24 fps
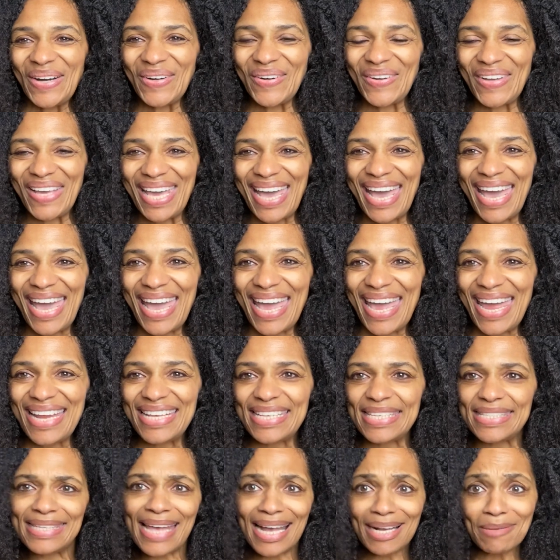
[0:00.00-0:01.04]
OK.
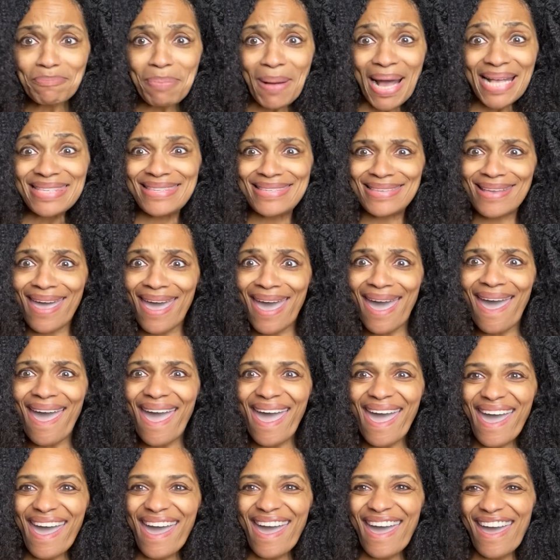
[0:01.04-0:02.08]
Sak
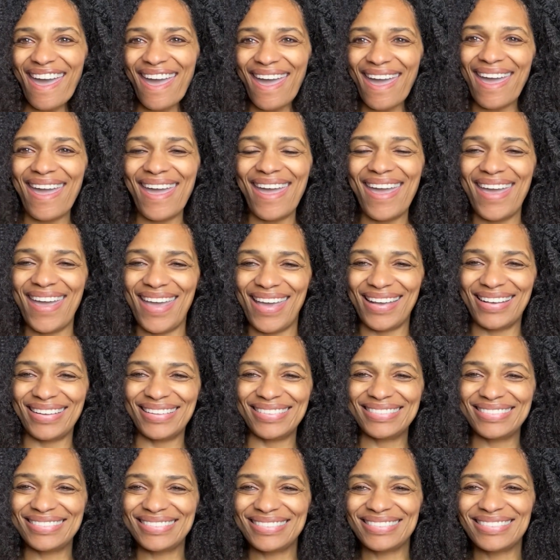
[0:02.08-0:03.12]
pase.
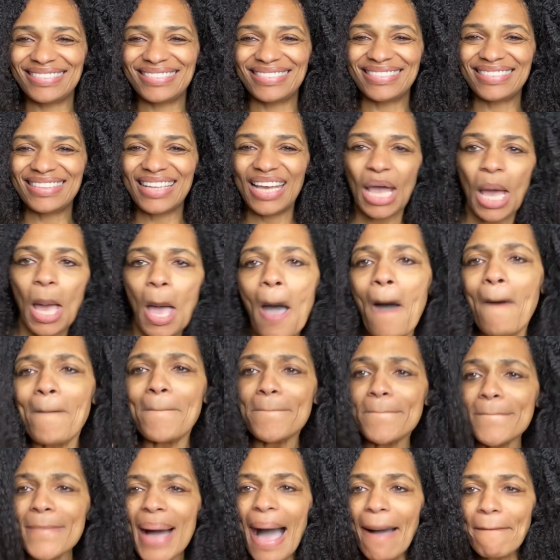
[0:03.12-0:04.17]

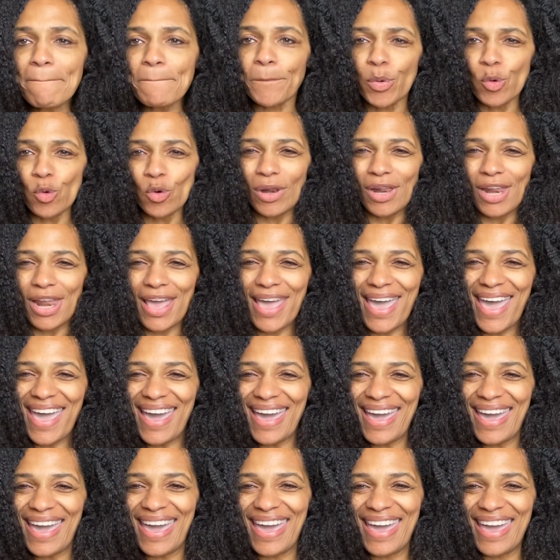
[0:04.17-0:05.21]
Map
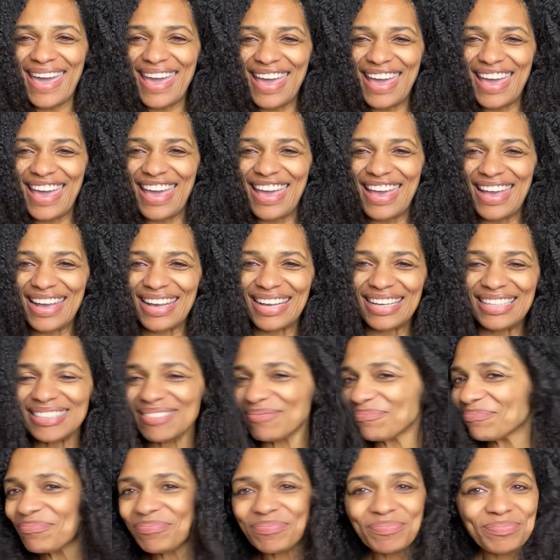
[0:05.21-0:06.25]
boule.
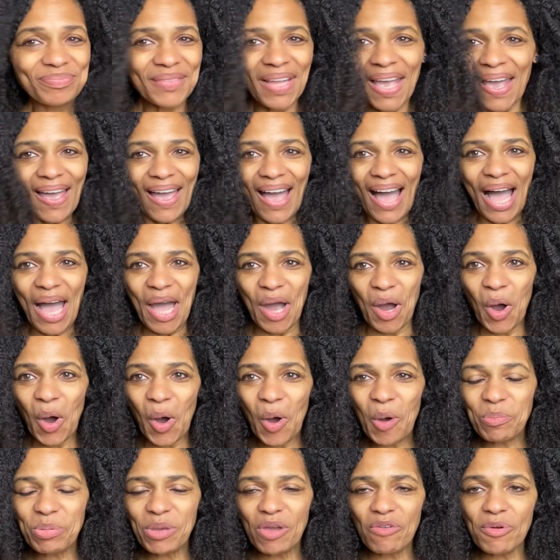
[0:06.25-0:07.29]
I
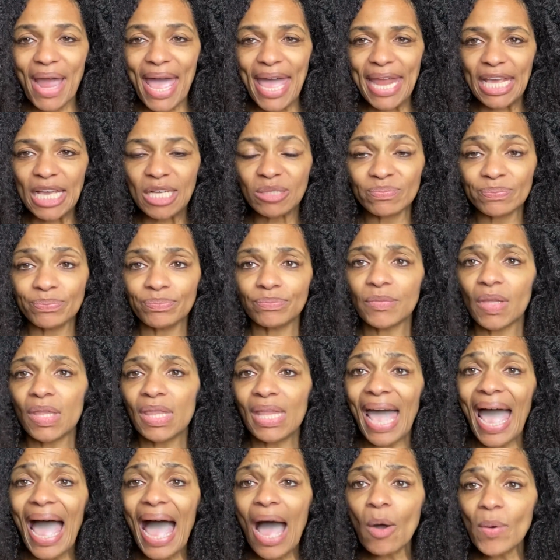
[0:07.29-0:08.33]
hope you're ready.
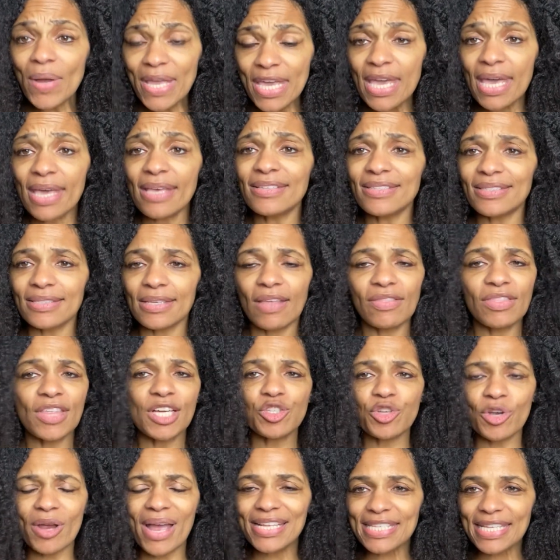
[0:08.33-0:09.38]
Now is the
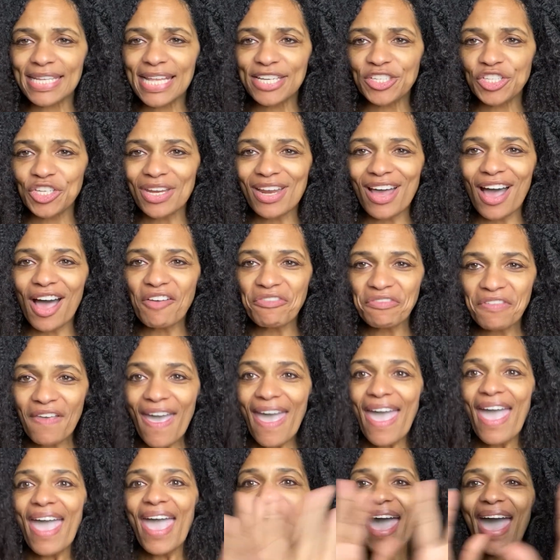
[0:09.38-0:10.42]
translation of
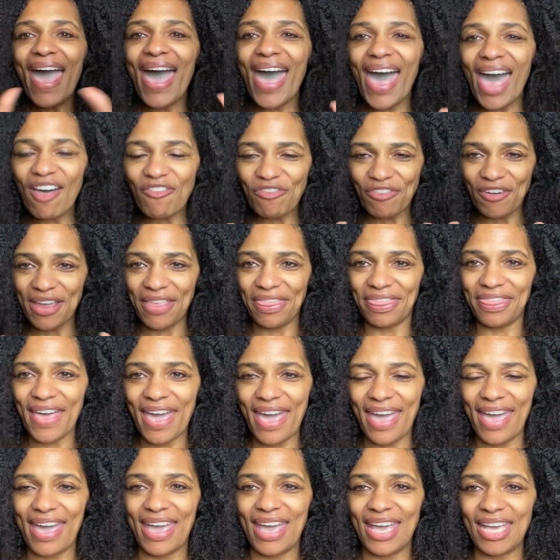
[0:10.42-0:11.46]

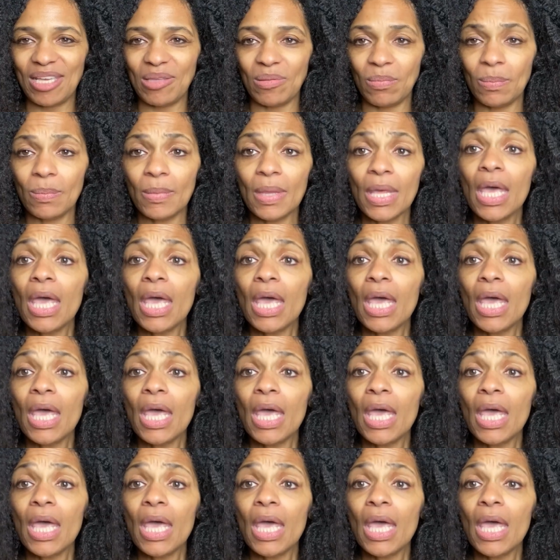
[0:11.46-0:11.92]
everything.